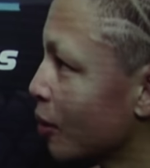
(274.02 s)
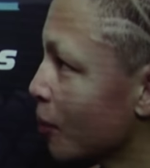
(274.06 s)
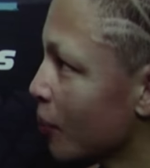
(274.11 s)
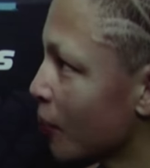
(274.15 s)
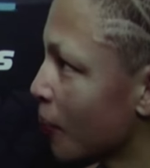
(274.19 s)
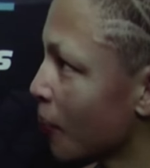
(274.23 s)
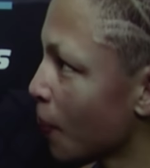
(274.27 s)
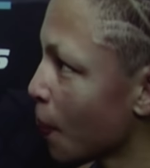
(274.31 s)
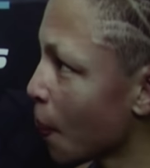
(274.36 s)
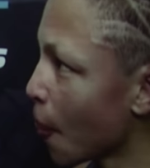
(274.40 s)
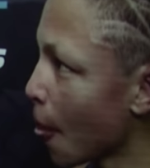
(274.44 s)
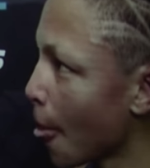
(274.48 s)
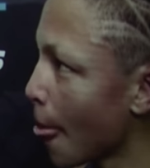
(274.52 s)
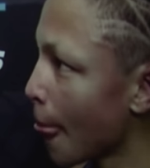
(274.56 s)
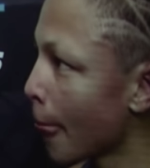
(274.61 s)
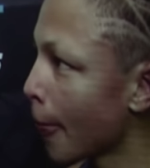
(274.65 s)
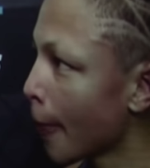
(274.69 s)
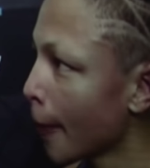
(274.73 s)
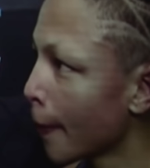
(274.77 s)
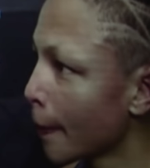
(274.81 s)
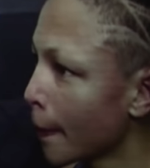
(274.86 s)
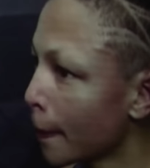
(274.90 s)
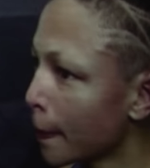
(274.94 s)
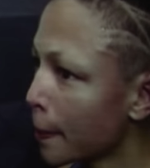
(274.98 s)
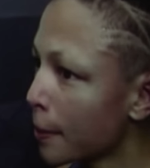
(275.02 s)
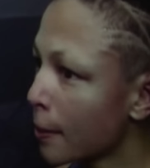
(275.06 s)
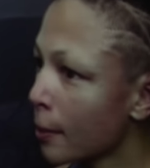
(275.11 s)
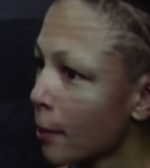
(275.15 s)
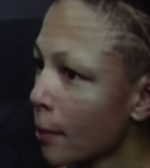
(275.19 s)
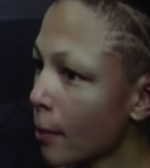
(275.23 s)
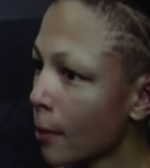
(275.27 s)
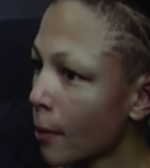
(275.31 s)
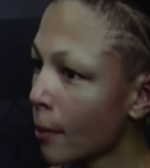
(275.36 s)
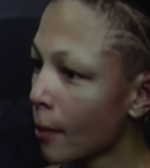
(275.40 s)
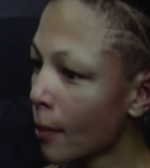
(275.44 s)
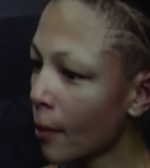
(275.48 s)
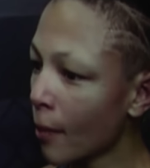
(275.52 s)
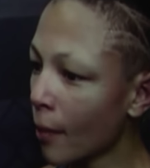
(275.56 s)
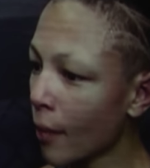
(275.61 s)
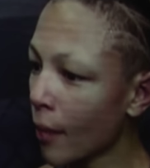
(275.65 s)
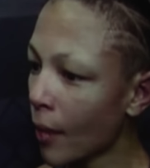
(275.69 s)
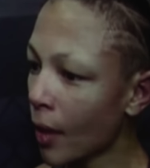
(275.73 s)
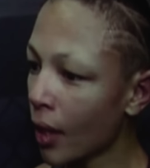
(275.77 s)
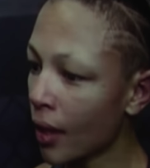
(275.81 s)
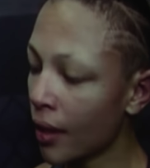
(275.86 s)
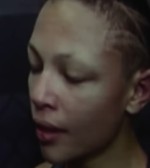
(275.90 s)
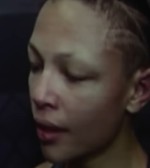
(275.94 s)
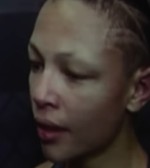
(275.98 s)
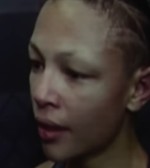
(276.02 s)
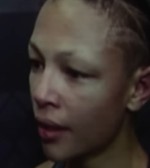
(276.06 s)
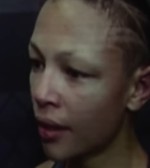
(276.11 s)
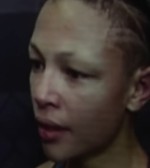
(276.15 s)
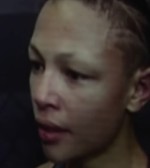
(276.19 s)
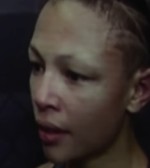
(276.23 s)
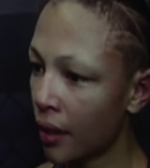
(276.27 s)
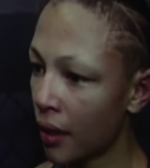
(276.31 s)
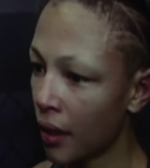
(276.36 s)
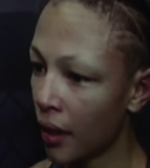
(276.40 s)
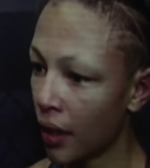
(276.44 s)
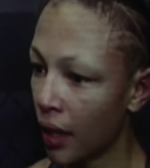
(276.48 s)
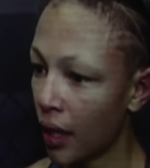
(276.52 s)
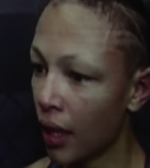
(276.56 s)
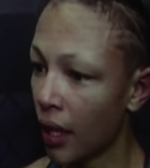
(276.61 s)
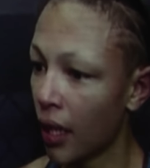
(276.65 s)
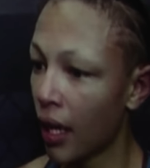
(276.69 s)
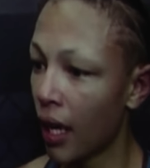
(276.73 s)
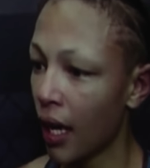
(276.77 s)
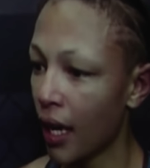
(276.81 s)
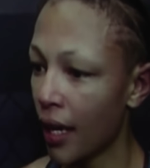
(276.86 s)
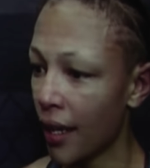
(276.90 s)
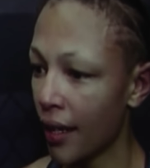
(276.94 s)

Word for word: what does this moment mean to you and your daughter?